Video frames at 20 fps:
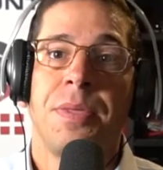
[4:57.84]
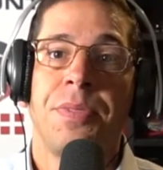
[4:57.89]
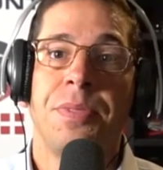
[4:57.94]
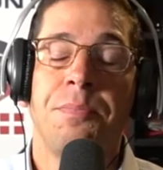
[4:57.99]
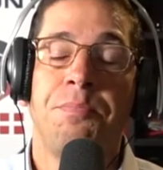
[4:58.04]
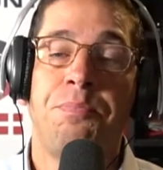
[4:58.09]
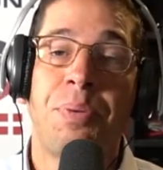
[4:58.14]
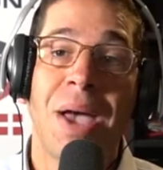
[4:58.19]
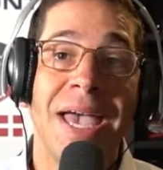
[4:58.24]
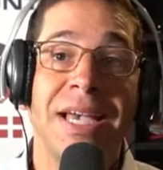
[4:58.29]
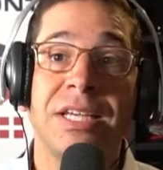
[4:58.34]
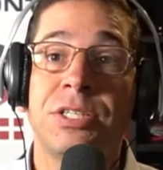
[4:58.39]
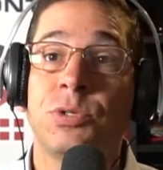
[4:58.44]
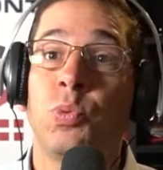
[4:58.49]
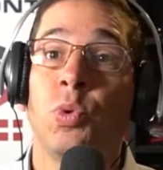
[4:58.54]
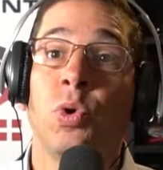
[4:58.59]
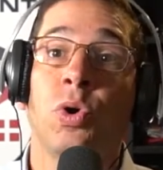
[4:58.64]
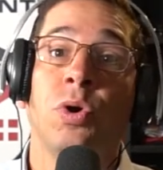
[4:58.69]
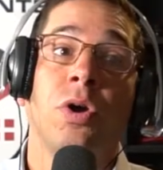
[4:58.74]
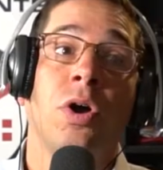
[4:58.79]
banks
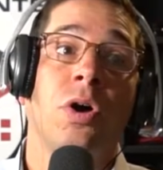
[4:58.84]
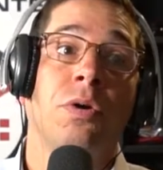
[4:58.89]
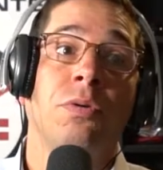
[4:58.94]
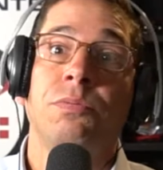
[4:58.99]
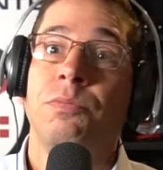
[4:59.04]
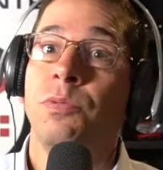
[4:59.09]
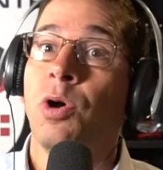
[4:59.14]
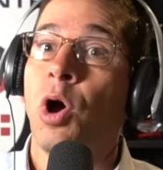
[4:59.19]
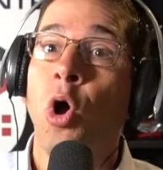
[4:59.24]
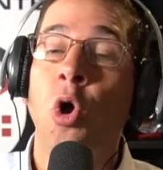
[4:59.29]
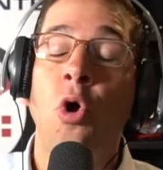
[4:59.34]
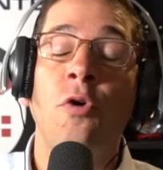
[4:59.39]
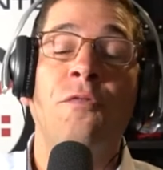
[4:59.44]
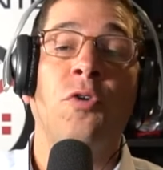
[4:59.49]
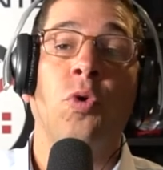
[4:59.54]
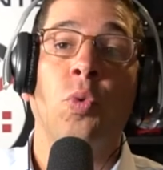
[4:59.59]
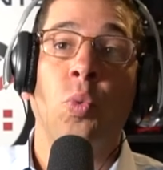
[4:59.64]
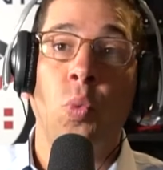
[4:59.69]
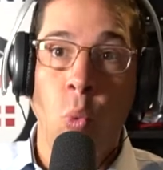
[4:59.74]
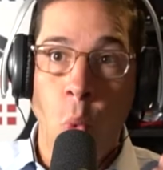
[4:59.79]
were
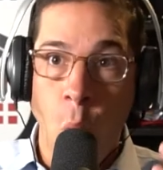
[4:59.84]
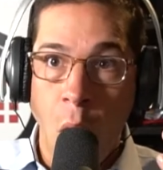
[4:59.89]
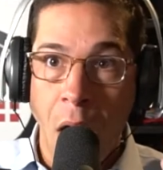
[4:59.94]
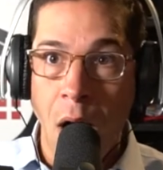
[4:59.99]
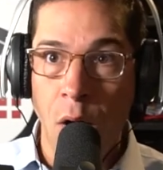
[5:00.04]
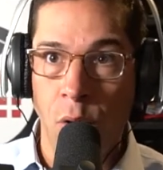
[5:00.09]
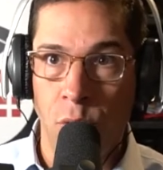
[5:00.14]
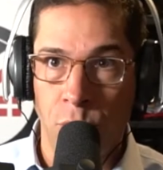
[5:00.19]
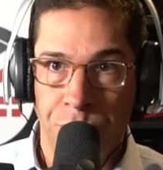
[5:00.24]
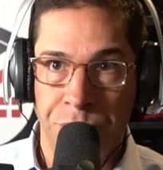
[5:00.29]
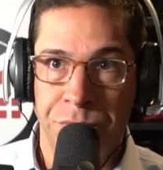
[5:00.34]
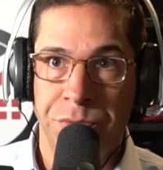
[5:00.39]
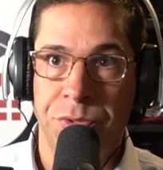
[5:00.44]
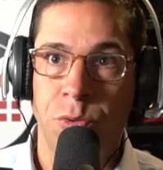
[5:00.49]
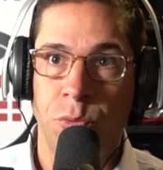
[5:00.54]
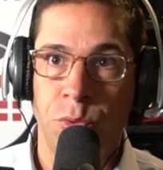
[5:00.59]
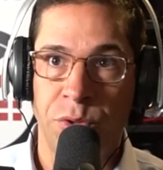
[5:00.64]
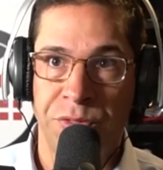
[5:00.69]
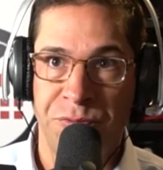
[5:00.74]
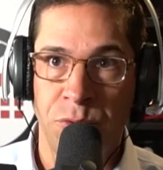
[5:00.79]
overwhelmed
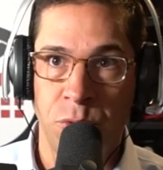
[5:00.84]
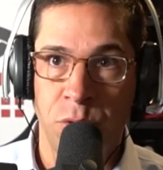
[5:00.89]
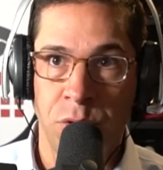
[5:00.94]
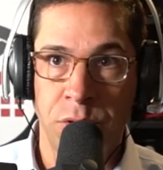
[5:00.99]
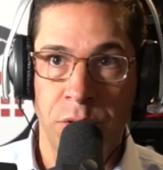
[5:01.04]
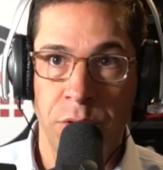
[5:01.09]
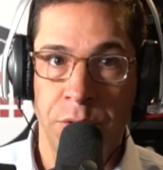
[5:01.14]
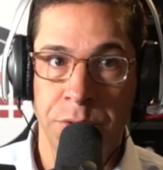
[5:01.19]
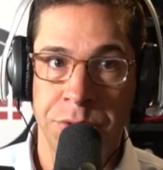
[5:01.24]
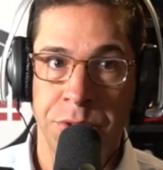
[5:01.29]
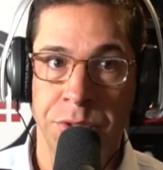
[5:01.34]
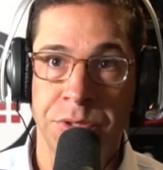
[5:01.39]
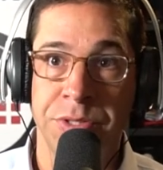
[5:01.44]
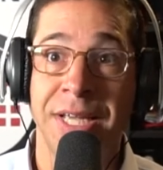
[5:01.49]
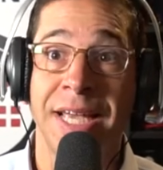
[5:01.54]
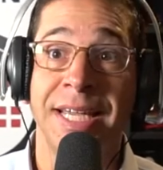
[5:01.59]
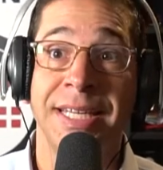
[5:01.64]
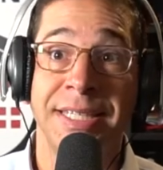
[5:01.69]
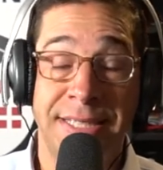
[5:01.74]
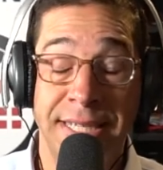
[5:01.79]
with foreclosures
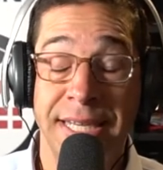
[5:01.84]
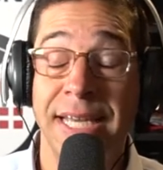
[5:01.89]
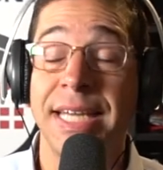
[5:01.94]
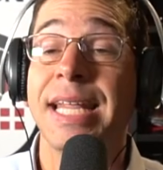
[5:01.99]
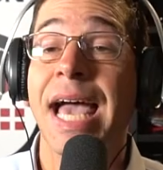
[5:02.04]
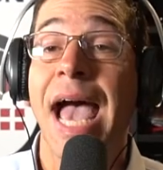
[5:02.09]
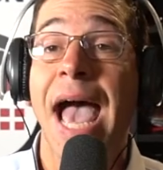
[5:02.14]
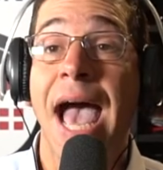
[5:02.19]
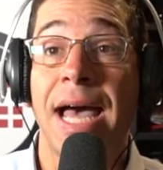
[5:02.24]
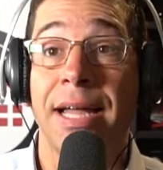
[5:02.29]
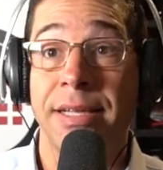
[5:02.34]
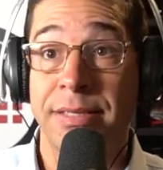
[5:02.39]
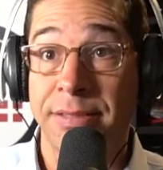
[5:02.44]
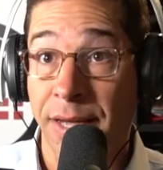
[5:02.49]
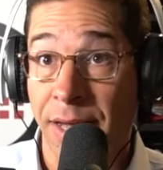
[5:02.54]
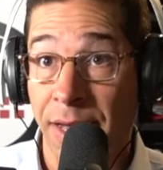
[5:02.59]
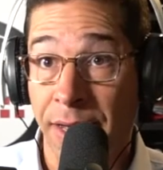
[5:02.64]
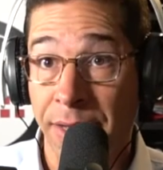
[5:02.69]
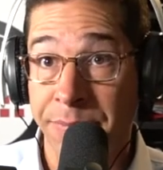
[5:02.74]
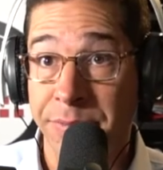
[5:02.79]
and did at
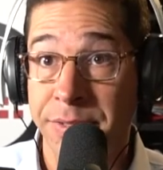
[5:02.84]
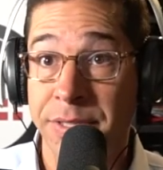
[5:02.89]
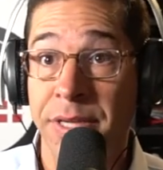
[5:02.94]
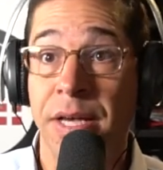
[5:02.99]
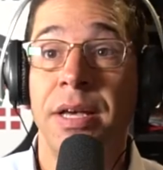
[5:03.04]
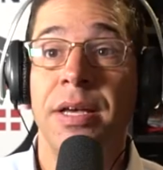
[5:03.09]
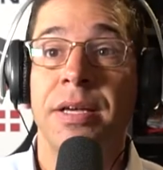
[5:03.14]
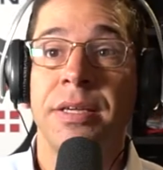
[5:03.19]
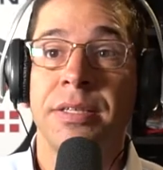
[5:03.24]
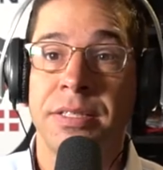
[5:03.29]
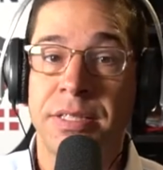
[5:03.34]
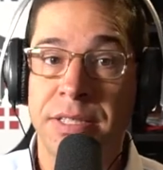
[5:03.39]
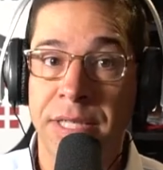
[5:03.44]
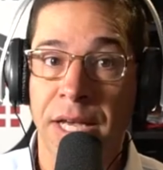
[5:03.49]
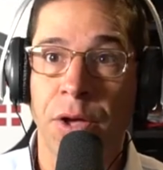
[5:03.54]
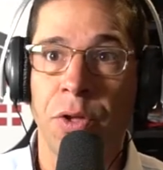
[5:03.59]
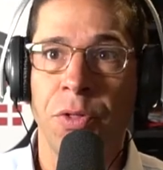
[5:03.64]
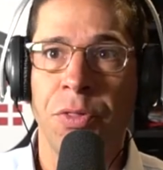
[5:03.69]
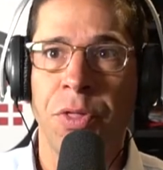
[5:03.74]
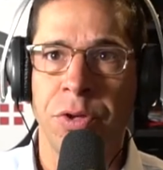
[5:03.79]
times
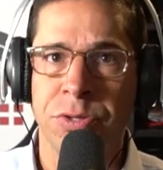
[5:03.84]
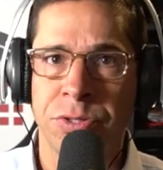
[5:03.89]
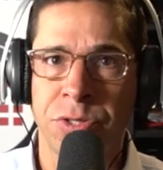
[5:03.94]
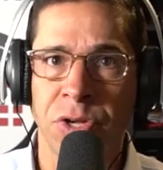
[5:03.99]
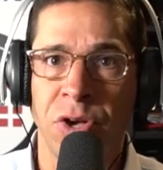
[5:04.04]
sell those